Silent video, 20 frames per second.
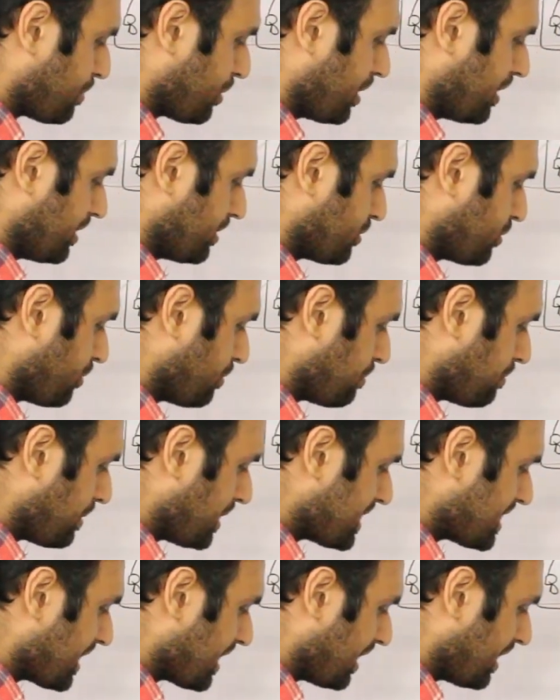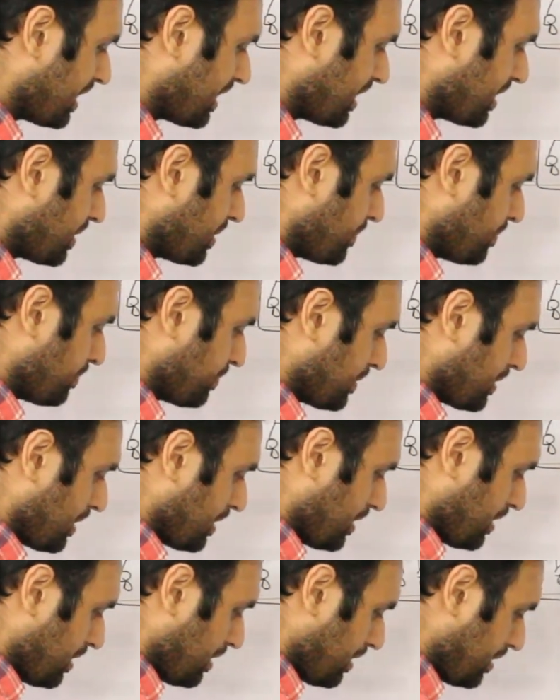point. So basically
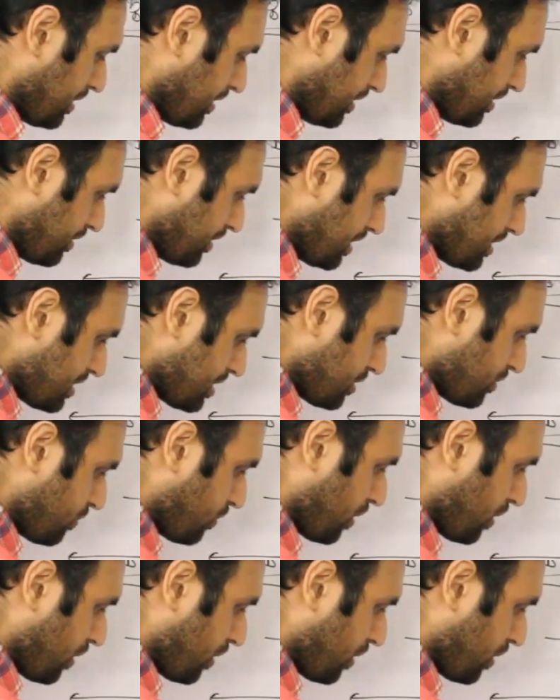this is